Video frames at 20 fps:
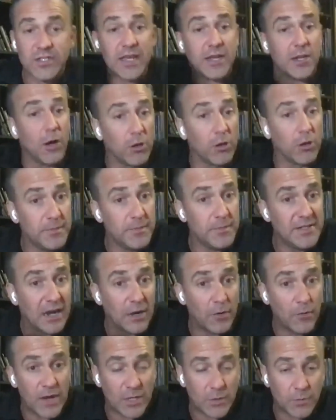get hold of me
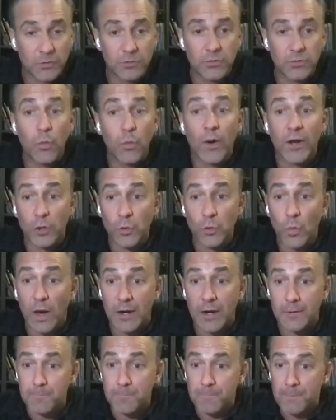direct. We'll do a
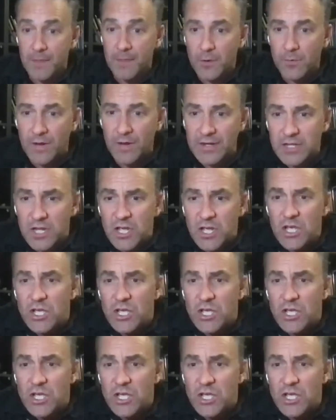one-on-one, right?